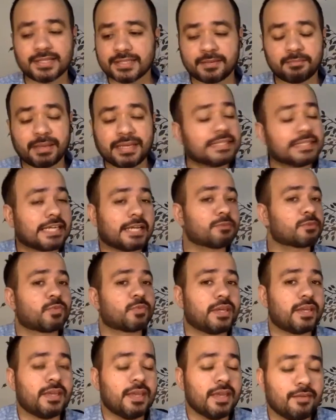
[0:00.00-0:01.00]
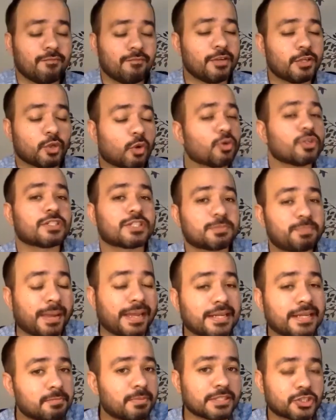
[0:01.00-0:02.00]
and many times we don't
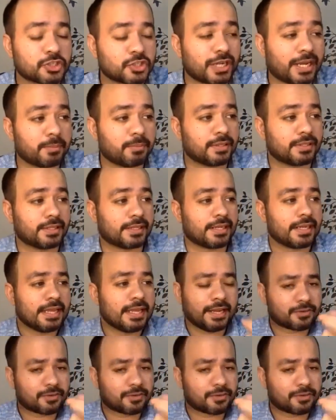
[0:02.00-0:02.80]
spend much time in that.